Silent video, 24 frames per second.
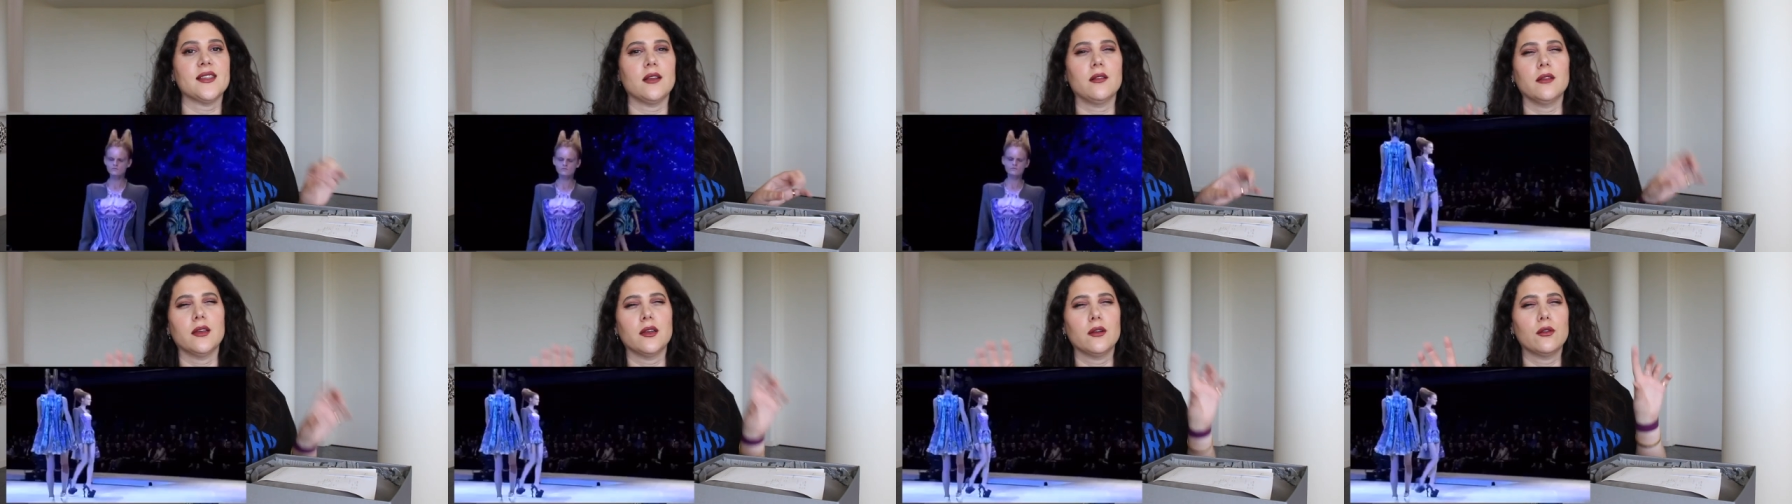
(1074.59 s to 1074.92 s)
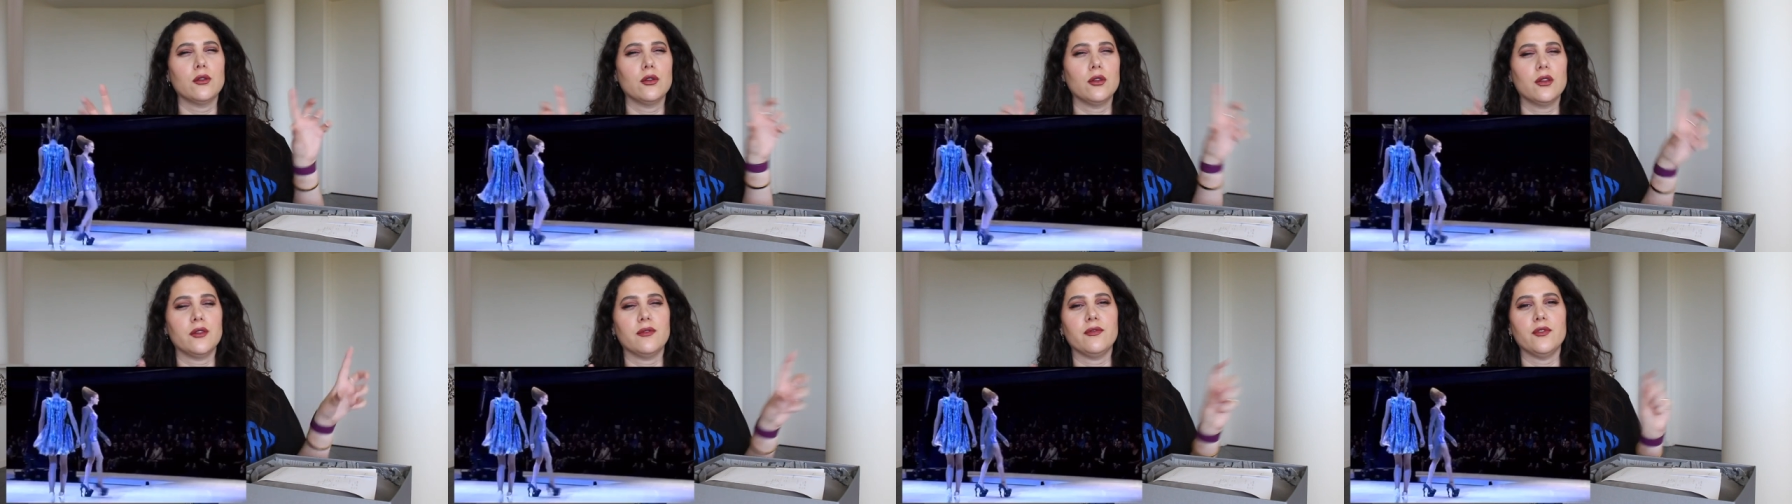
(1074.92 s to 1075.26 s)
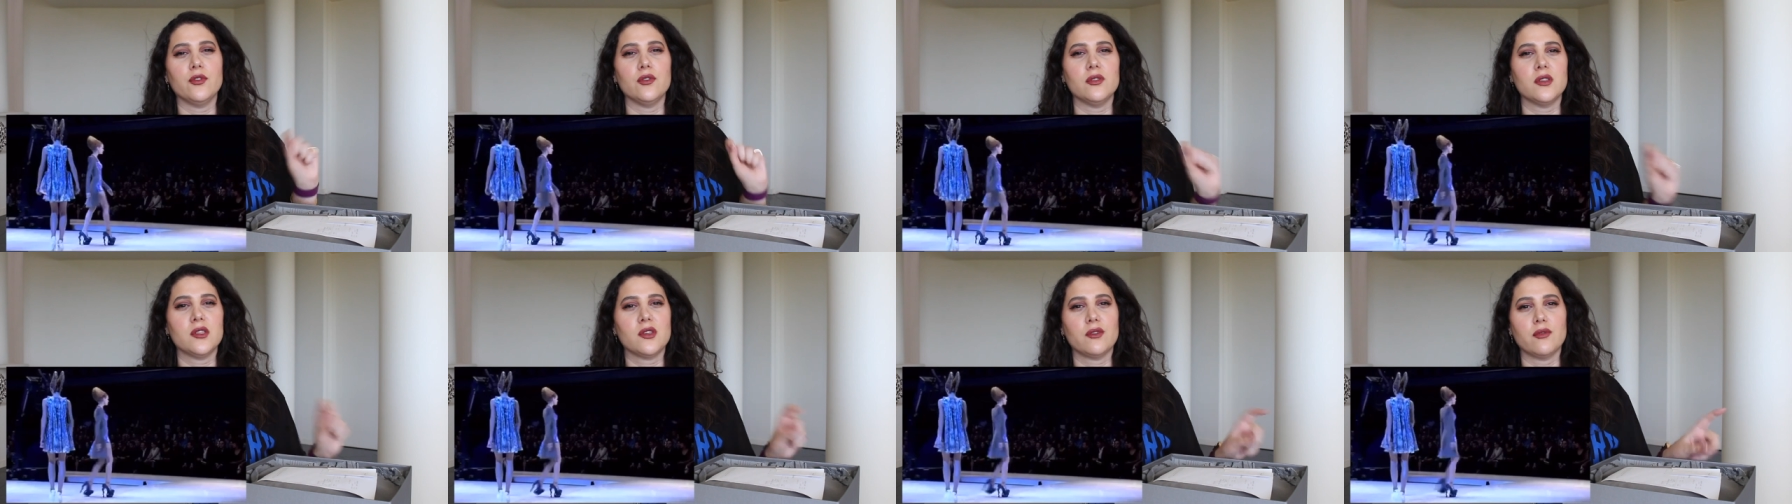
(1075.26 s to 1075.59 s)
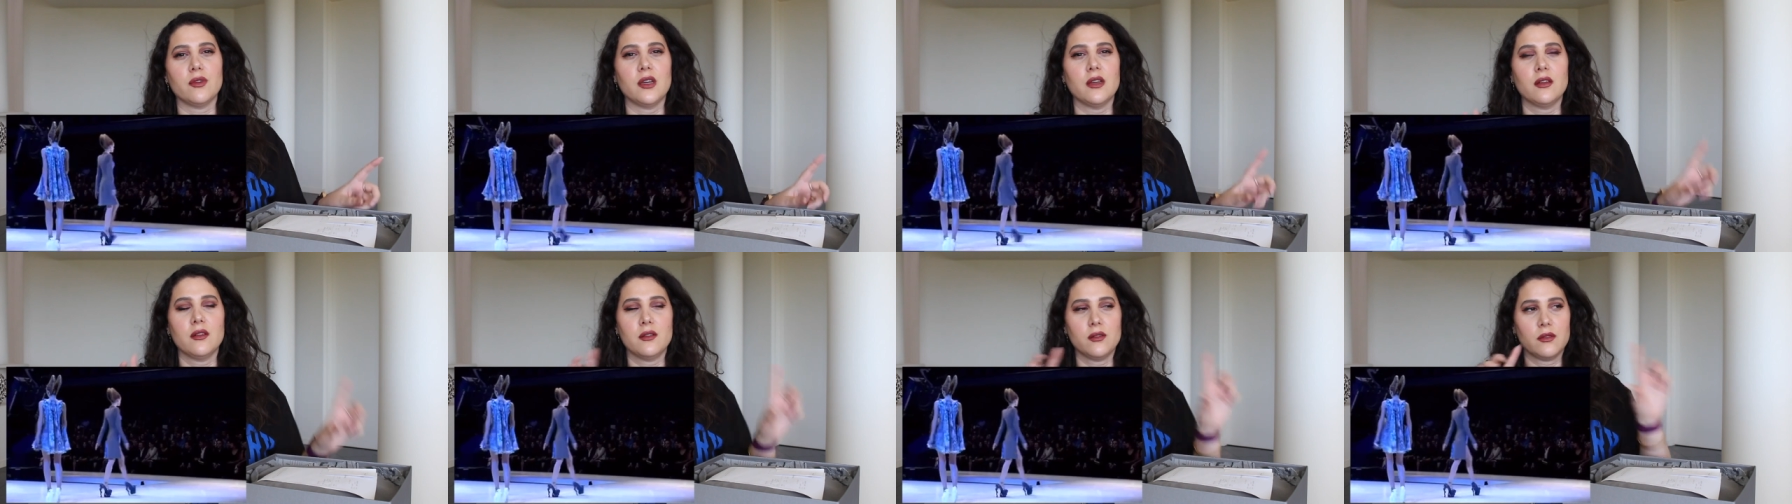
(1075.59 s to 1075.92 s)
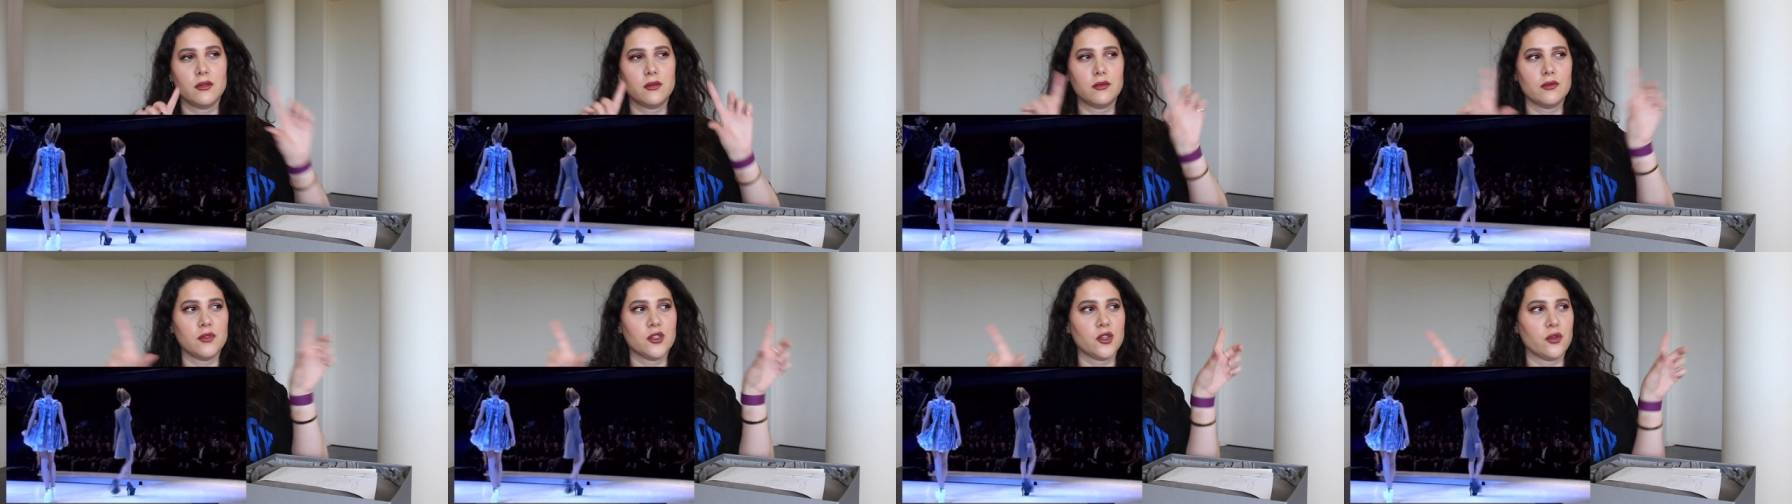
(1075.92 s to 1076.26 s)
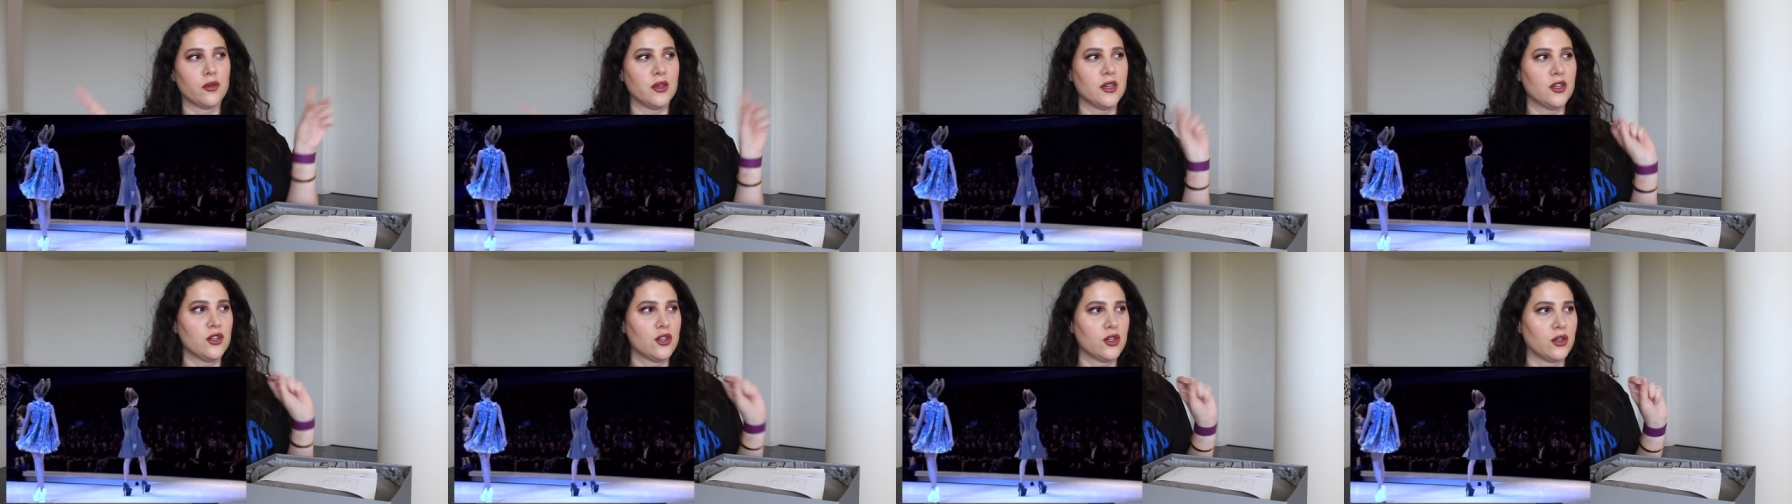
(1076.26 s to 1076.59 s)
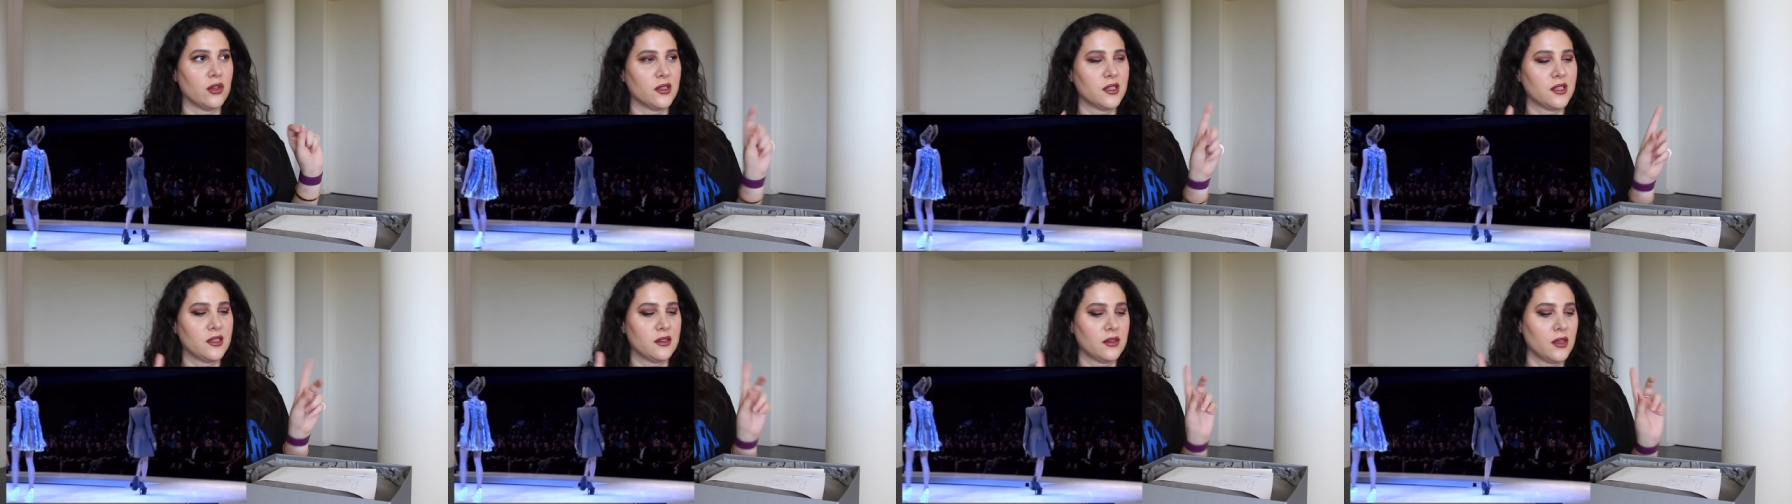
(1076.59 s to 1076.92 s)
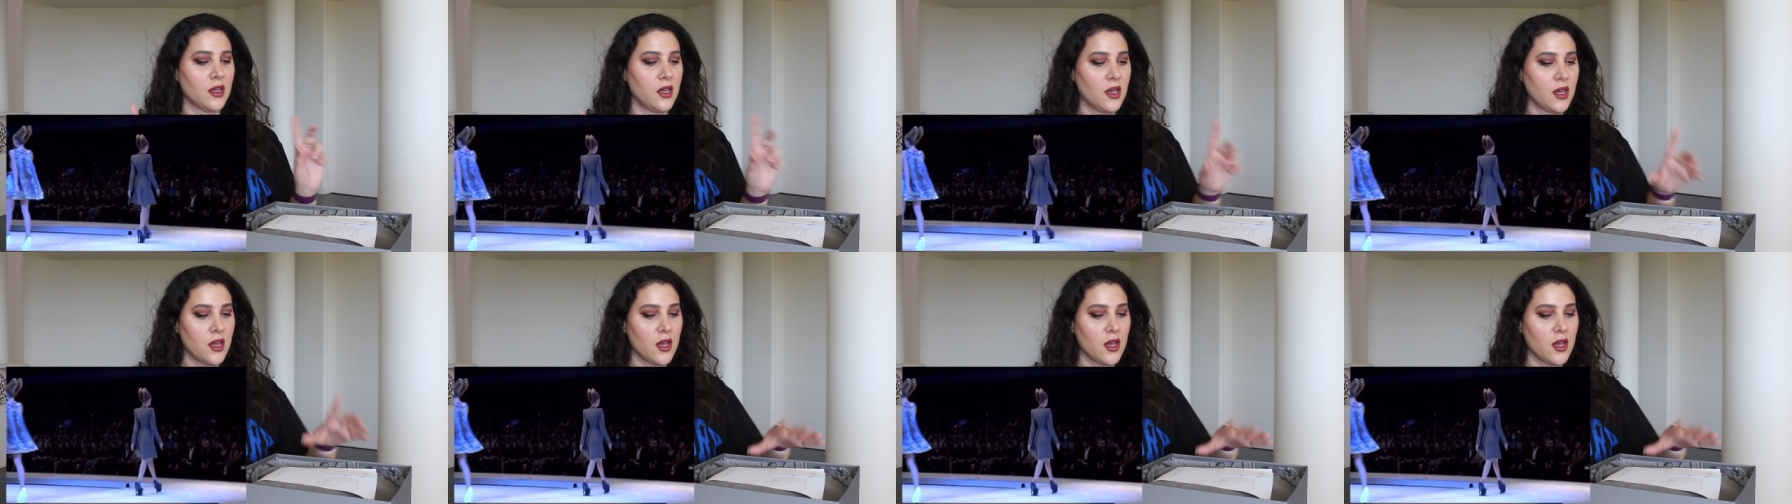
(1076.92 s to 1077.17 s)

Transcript: I'll include a few screen screenshots